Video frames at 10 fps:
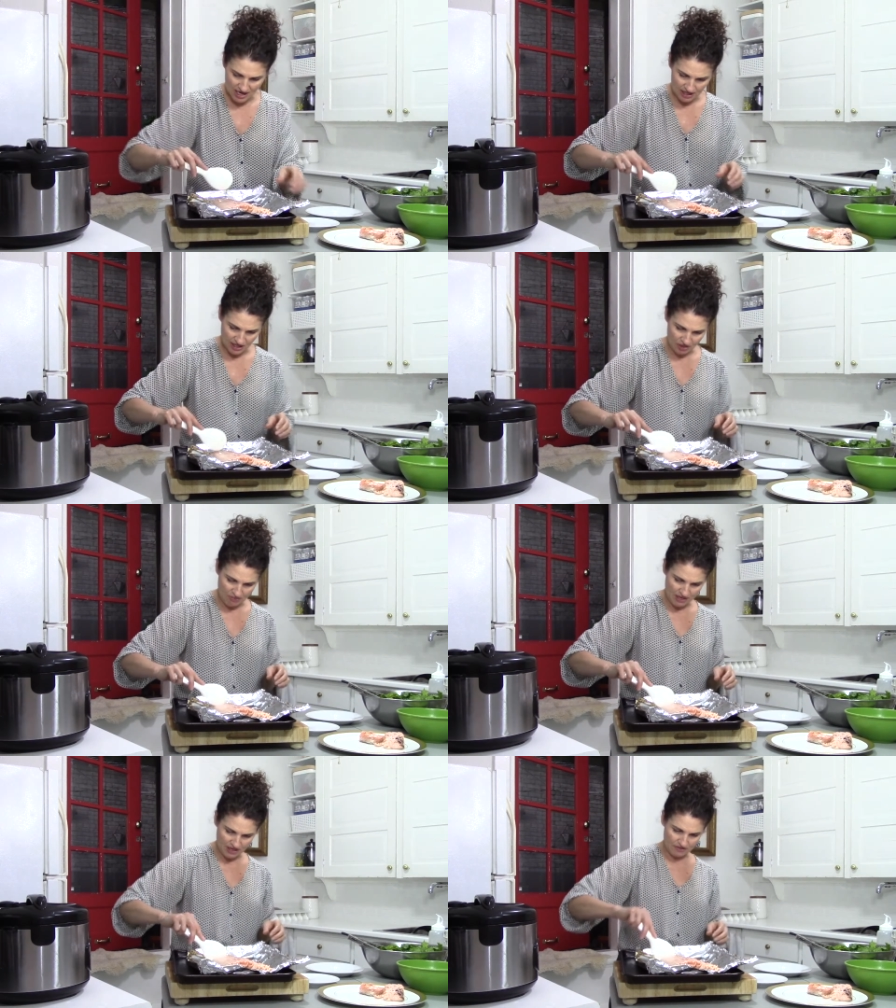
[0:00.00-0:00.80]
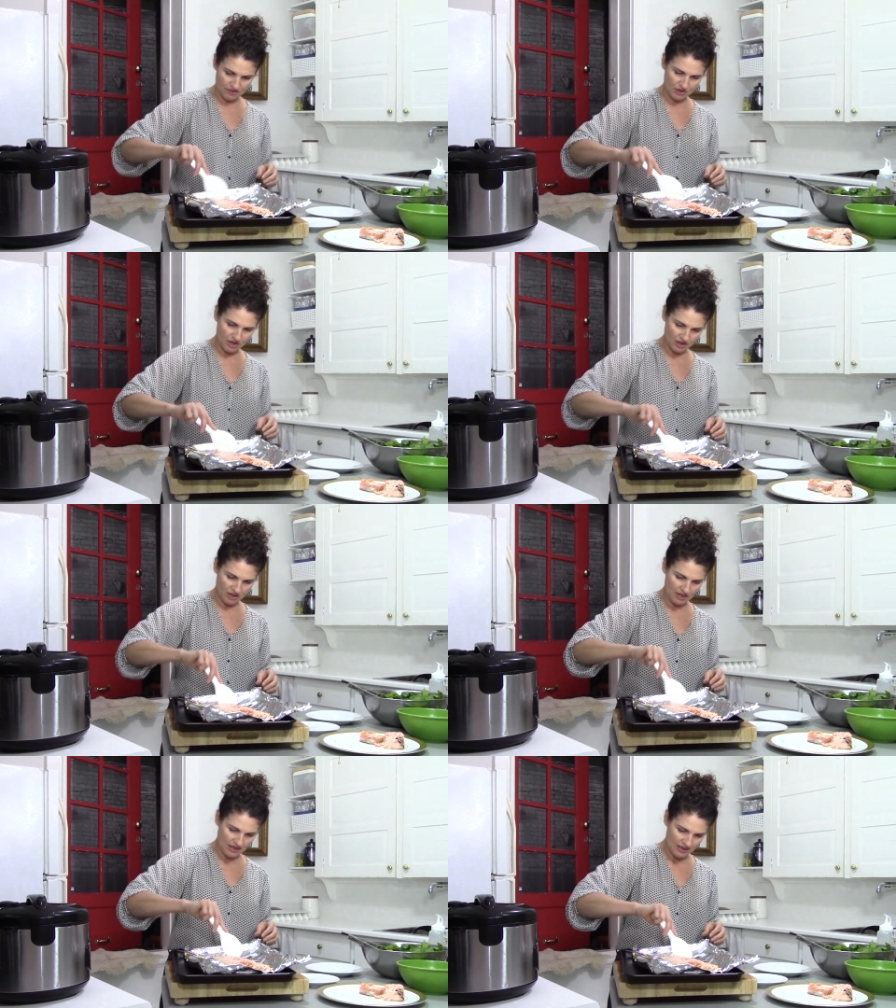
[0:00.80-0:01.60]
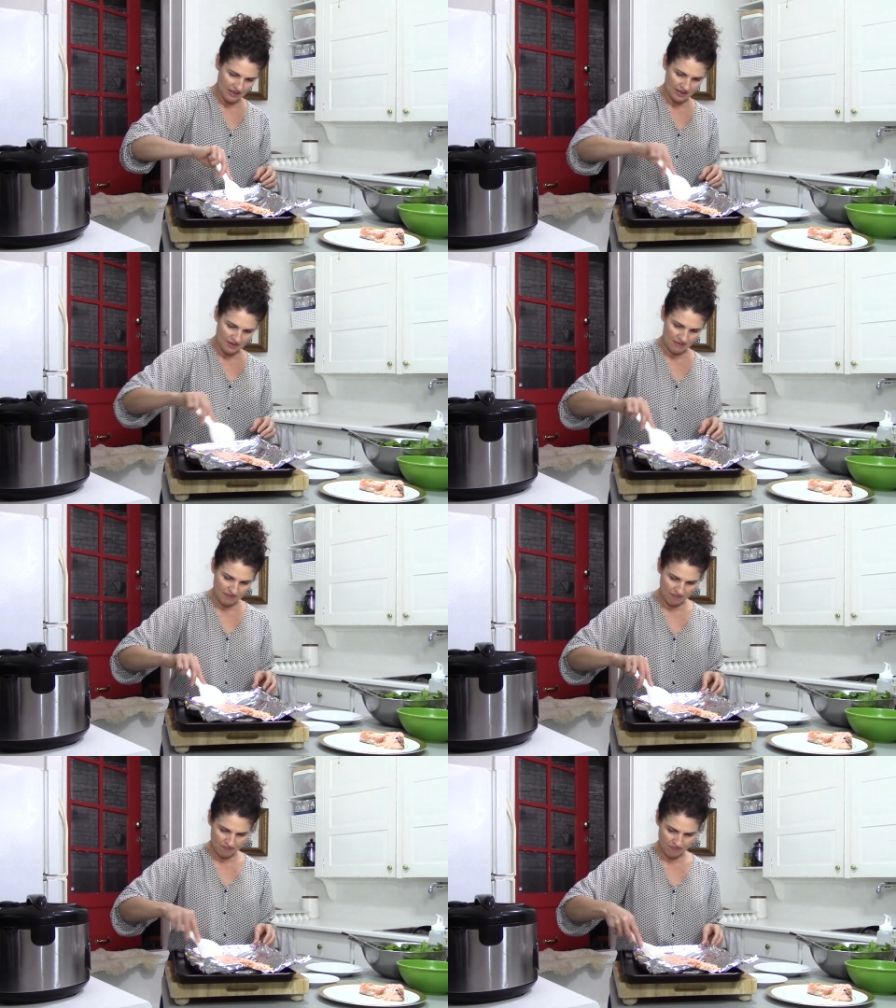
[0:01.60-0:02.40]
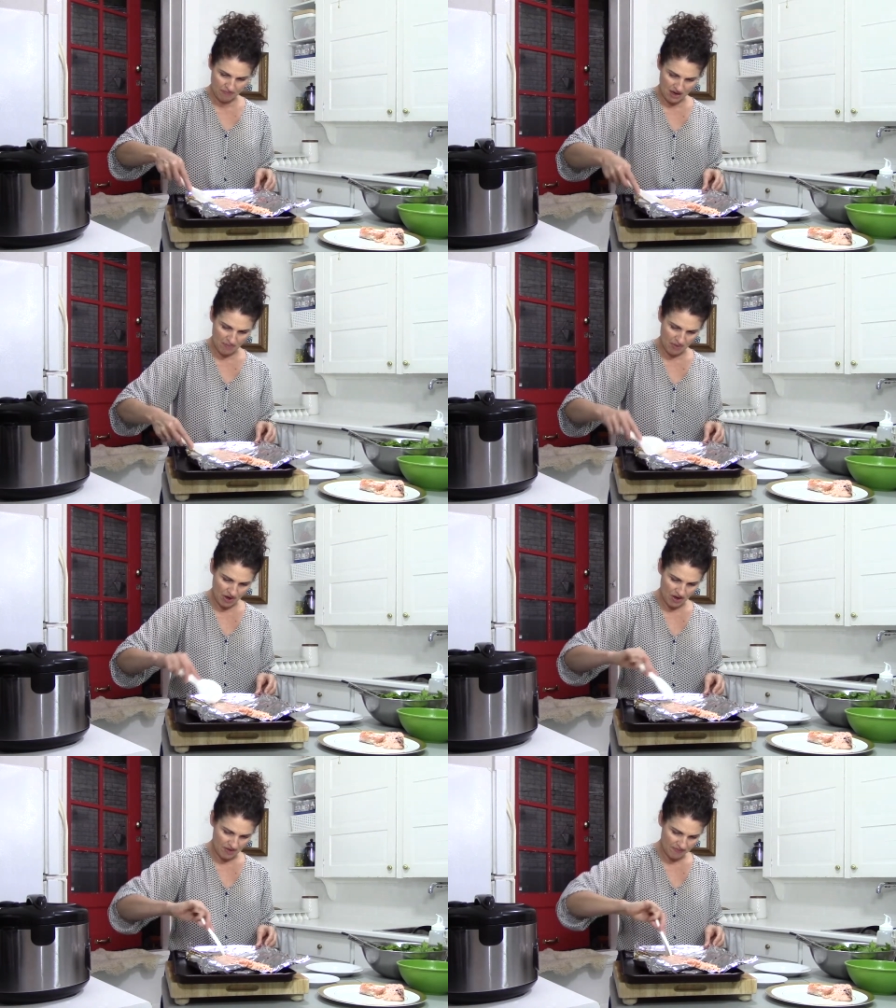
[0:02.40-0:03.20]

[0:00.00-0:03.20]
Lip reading: a little bit for Mabel.